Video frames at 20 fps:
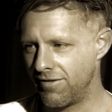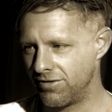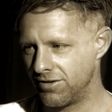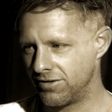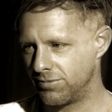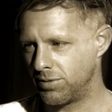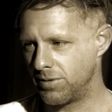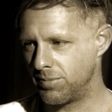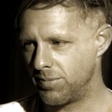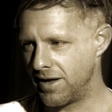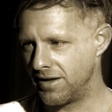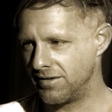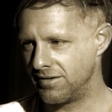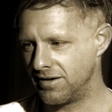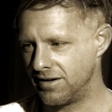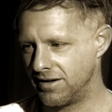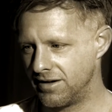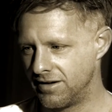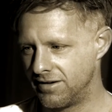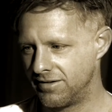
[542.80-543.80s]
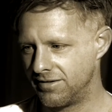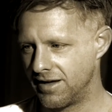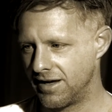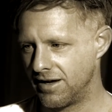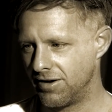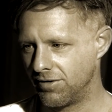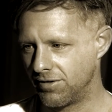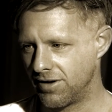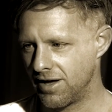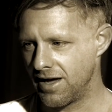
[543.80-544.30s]
this propensity to say,
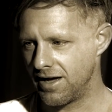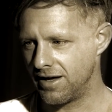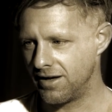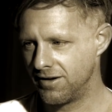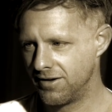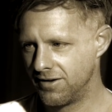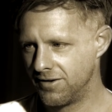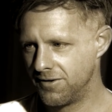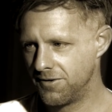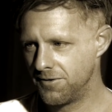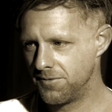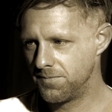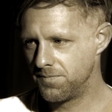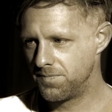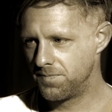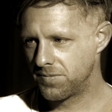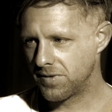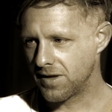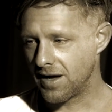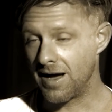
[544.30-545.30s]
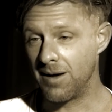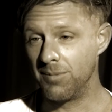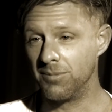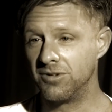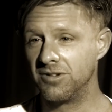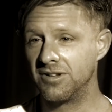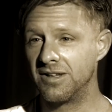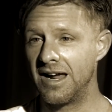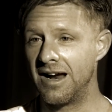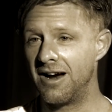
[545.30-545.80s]
okay, I'm
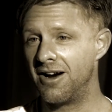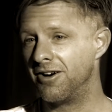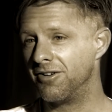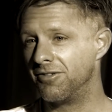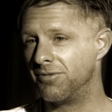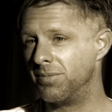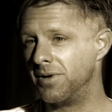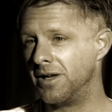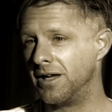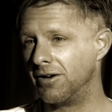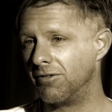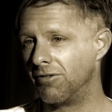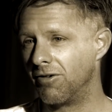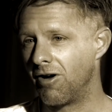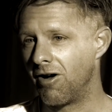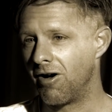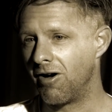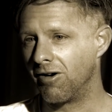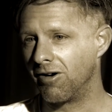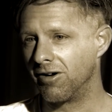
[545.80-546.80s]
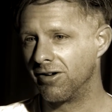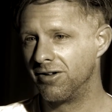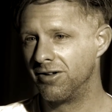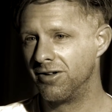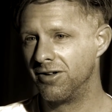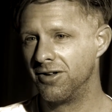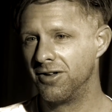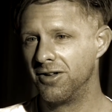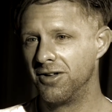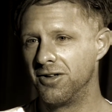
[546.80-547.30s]
scared of being wrong,
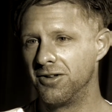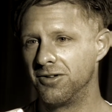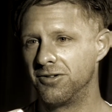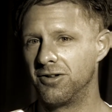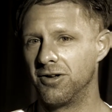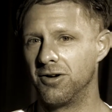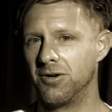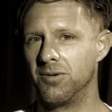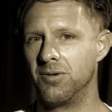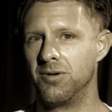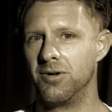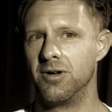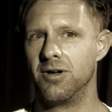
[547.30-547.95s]
so